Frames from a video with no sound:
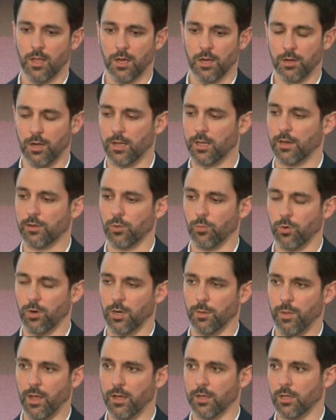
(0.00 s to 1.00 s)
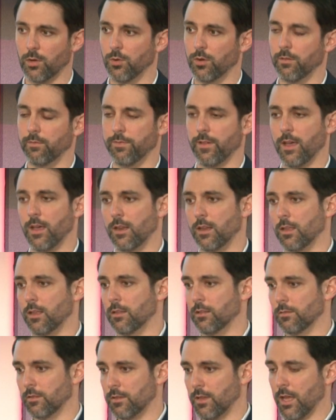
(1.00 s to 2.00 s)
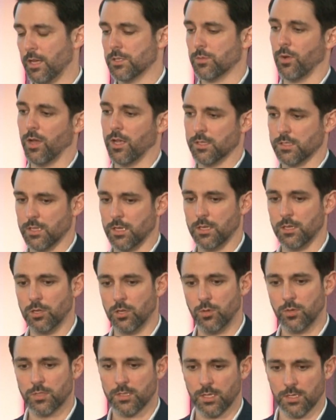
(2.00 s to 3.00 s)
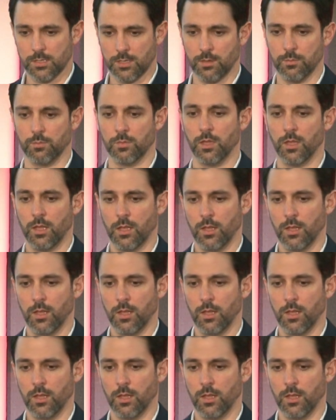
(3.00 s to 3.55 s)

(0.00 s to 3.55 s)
you're not going to have to worry about going and finding XYZ new system.